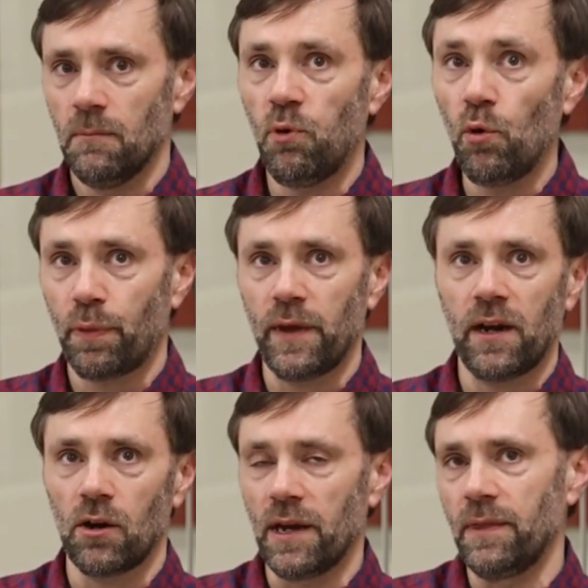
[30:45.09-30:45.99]
both
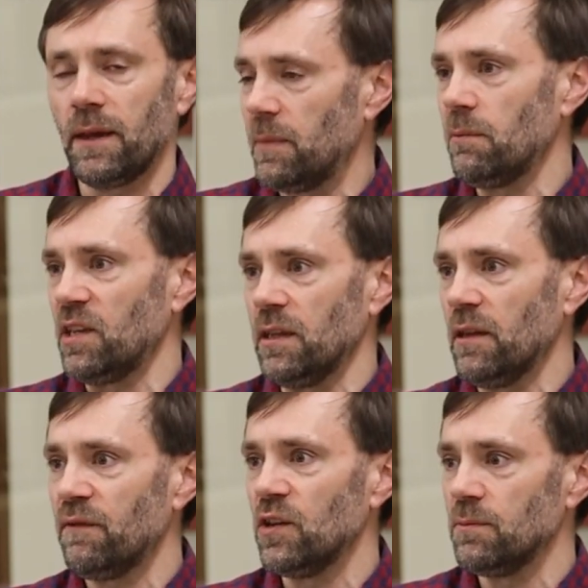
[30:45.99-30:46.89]
there and then maybe in
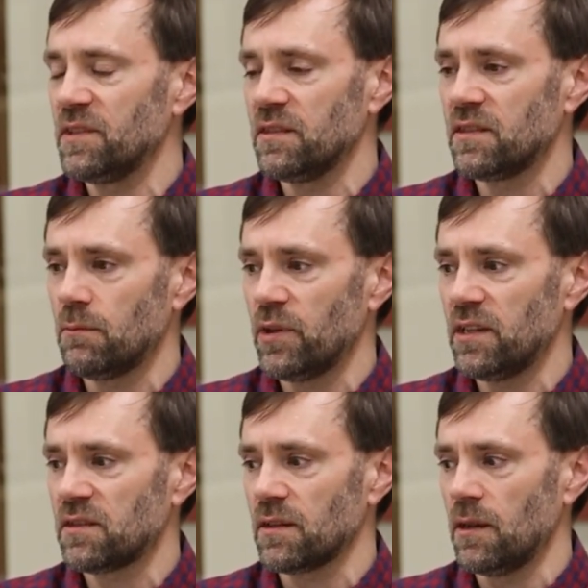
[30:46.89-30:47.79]
the films in some
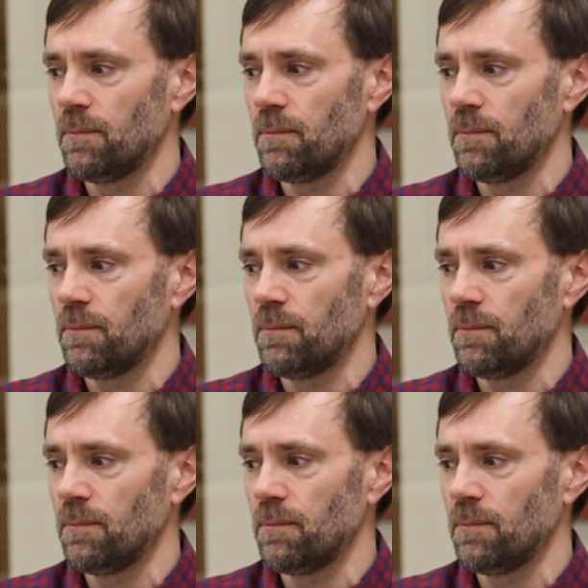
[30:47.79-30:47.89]
ways.